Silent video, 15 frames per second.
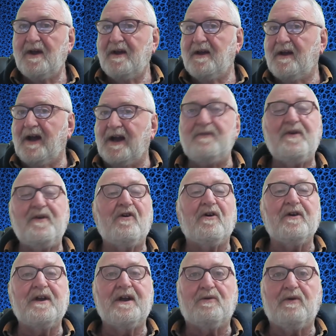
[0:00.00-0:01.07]
And if you've got
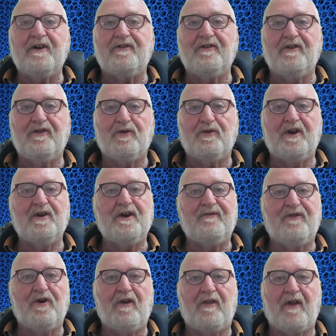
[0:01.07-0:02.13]
any questions or you need
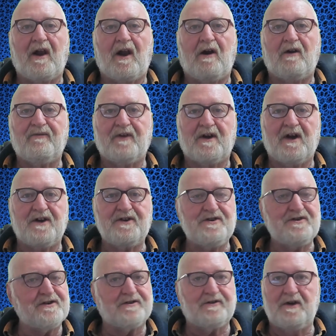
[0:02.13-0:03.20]
further clarification,
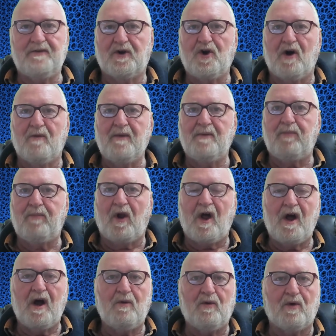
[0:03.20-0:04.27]
just leave a comment
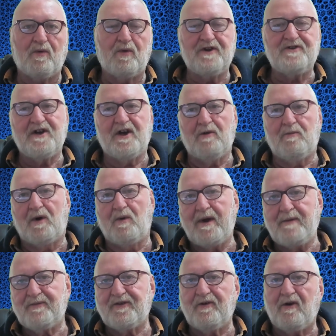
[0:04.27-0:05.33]
below or reach out on my
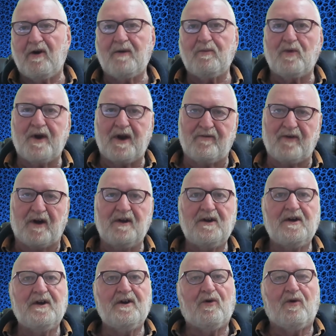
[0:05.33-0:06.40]
website, whatever.
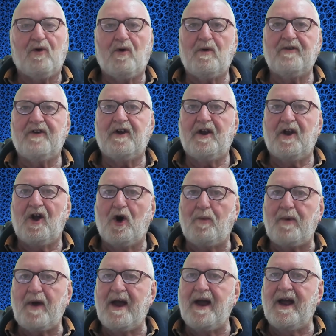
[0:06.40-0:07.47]
Always here to
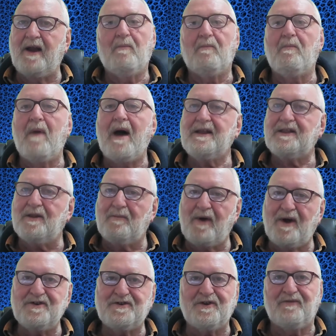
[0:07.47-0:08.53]
help, and make the
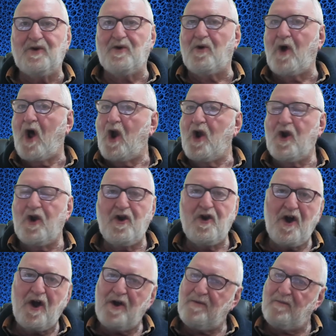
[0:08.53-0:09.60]
most of your
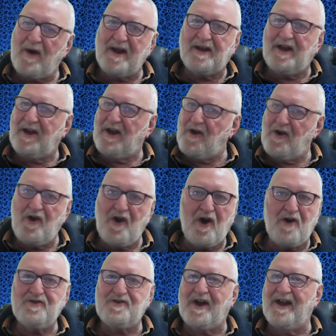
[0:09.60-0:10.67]
note-making,
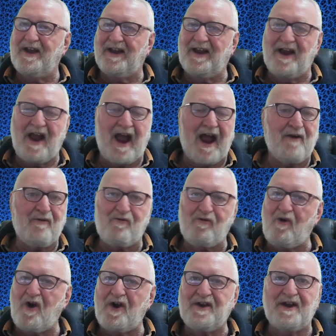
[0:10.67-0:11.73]
note-taking and
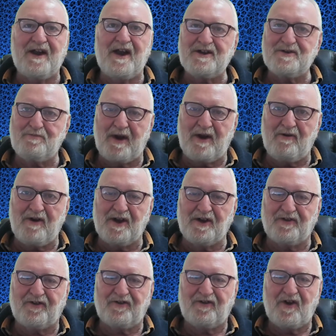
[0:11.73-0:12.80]
writing
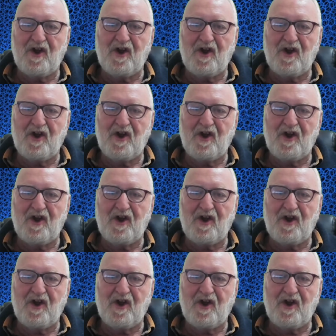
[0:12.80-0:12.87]
experience.